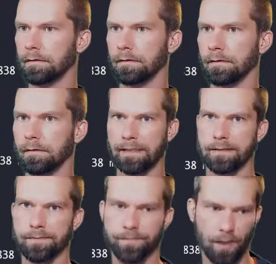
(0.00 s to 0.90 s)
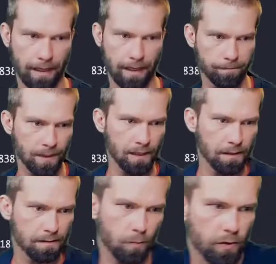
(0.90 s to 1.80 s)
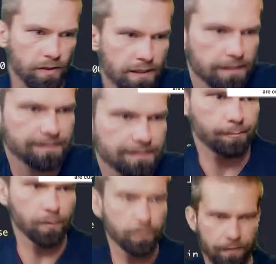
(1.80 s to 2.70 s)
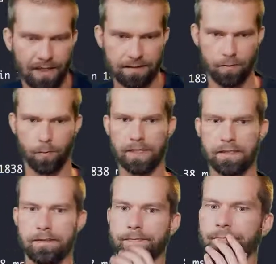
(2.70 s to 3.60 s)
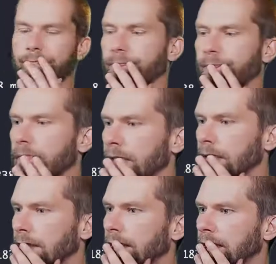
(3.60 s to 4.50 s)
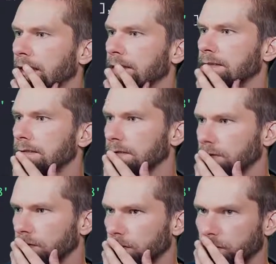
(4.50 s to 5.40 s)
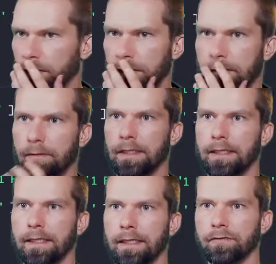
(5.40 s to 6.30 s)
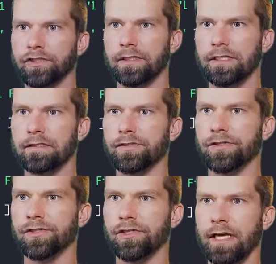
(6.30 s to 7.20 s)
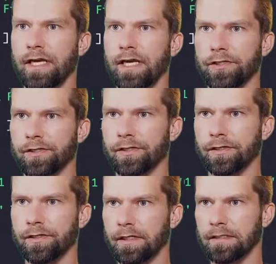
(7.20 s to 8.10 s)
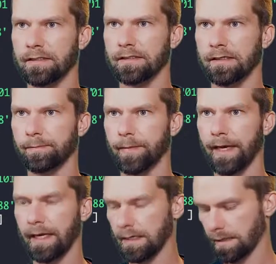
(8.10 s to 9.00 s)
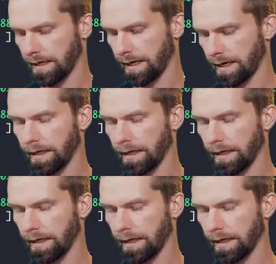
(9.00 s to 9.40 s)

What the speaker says: nice. Okay, so it was a little typo as always. So now let's change this and append a